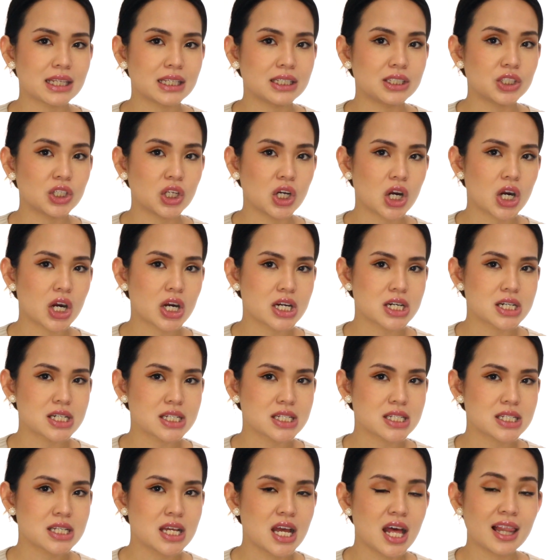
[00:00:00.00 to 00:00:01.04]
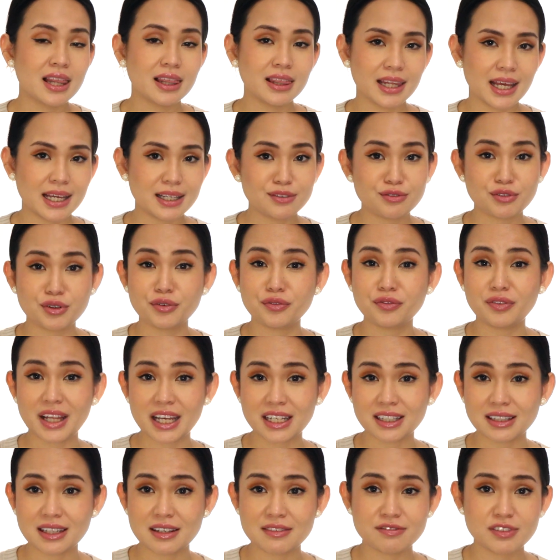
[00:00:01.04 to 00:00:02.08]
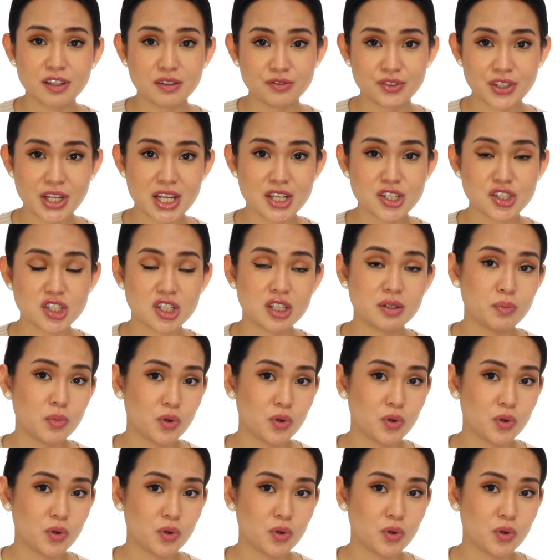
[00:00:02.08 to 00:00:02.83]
the NARS Light Reflecting foundation